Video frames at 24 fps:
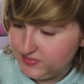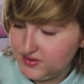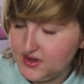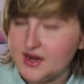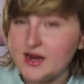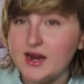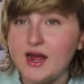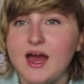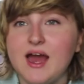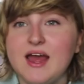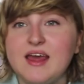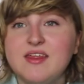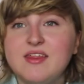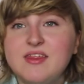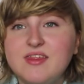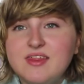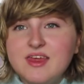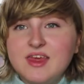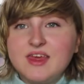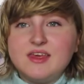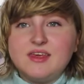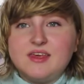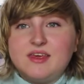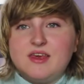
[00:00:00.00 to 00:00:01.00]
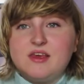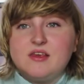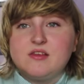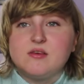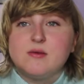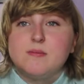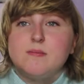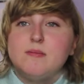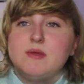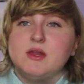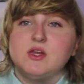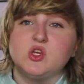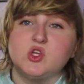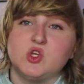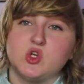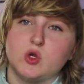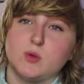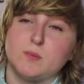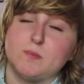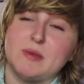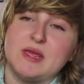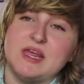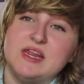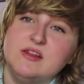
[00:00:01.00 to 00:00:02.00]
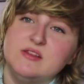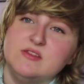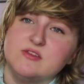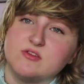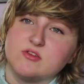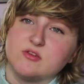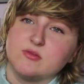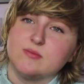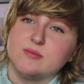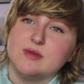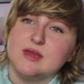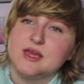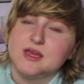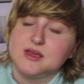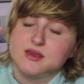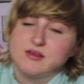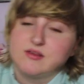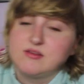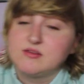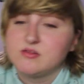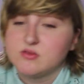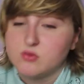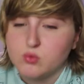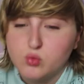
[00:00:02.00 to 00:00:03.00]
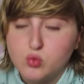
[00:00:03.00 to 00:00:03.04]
but I think he's a miniature pinscher mix.